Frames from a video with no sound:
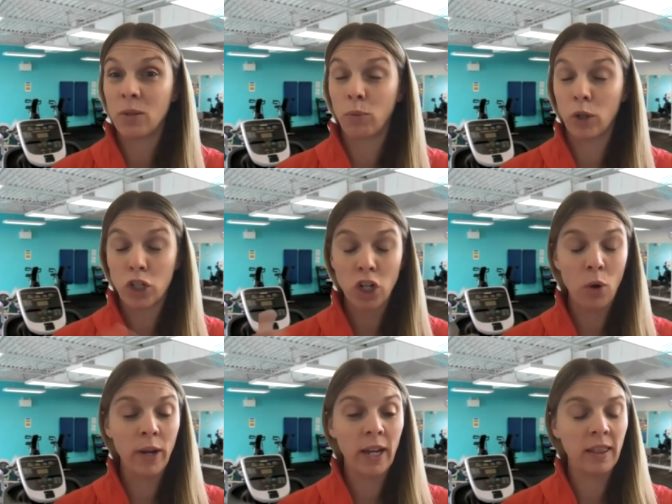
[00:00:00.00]
were
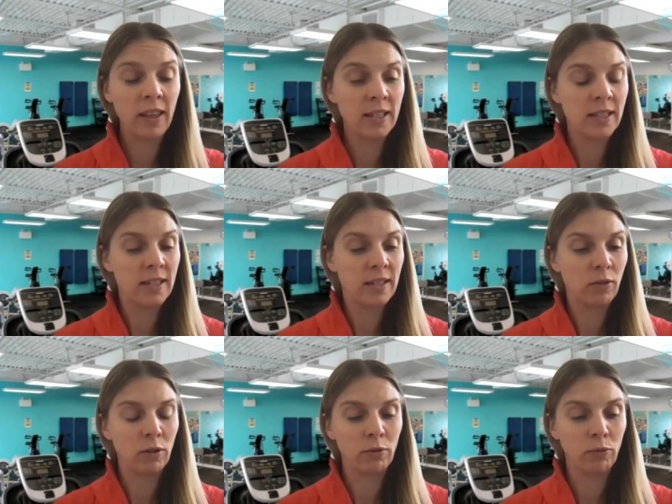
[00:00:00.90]
showing in this,
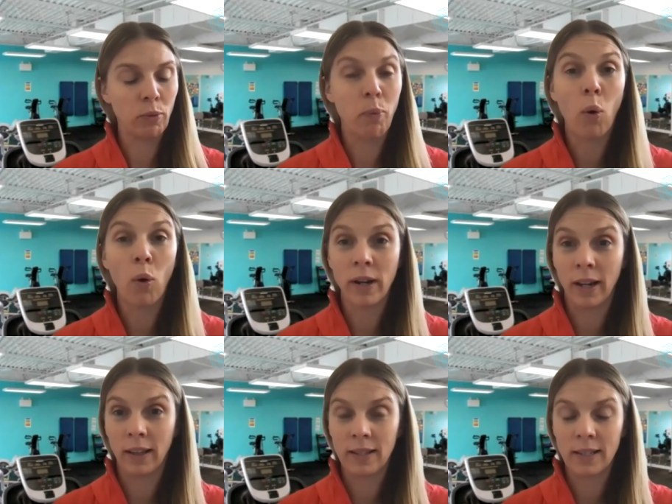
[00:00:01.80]
or reporting
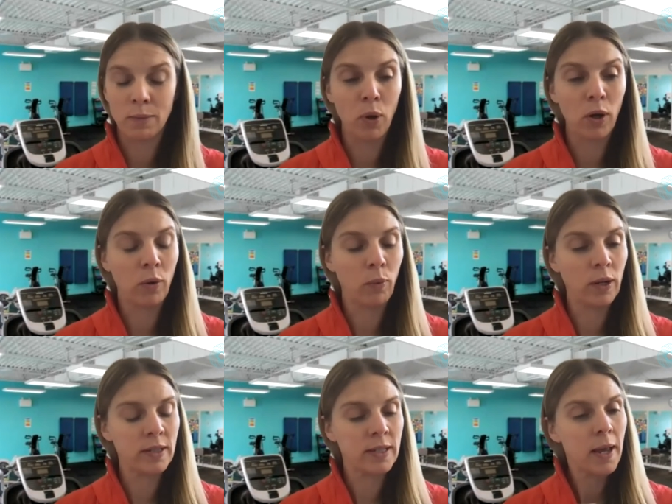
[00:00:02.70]
in this book, was